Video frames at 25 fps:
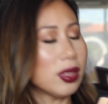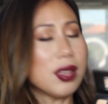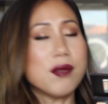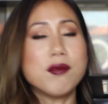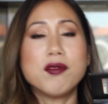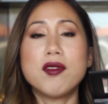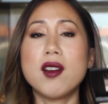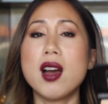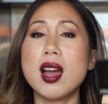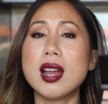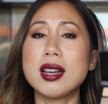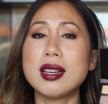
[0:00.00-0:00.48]
Then
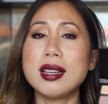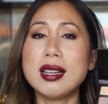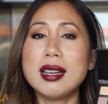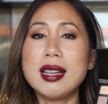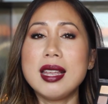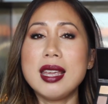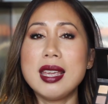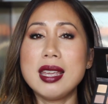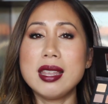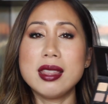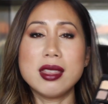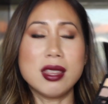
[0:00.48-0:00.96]

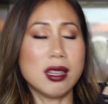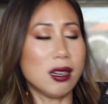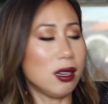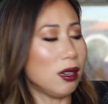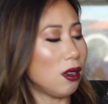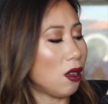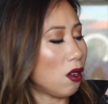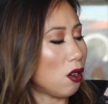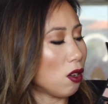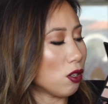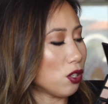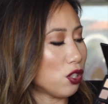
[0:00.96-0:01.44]
finally, the
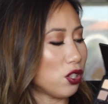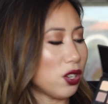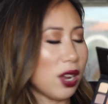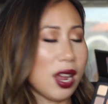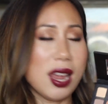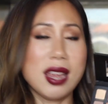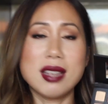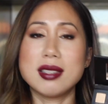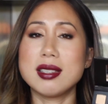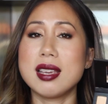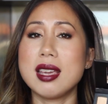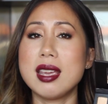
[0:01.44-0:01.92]
last
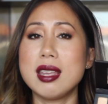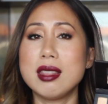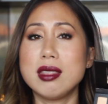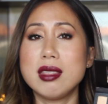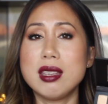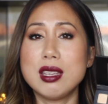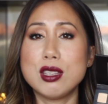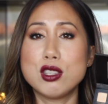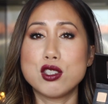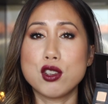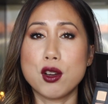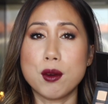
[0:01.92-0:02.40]
shade in
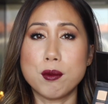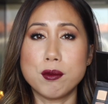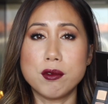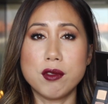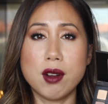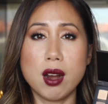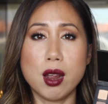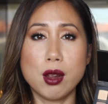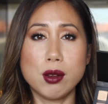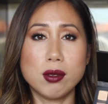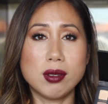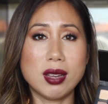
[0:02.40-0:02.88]
the top
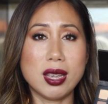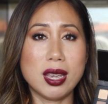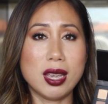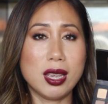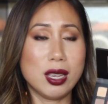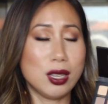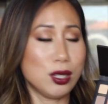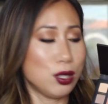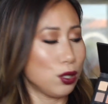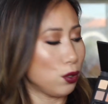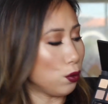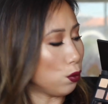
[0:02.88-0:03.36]
row is